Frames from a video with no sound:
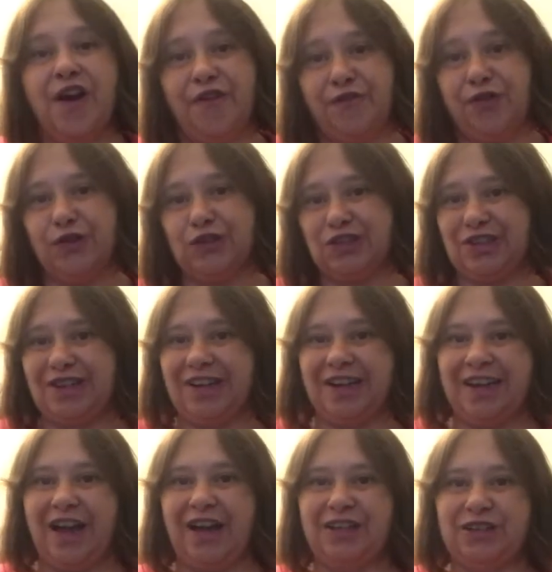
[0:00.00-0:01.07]

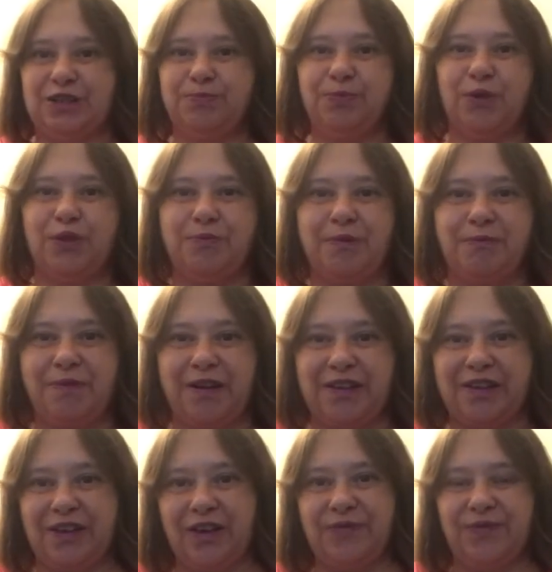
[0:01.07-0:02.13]
Fortunately, I just put them in my
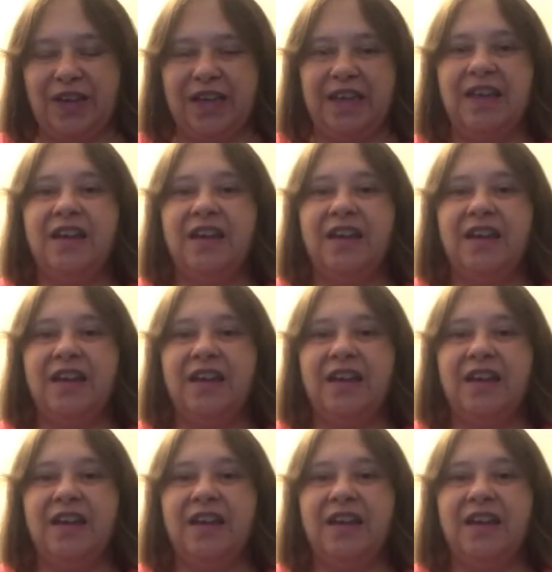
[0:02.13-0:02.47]
cubby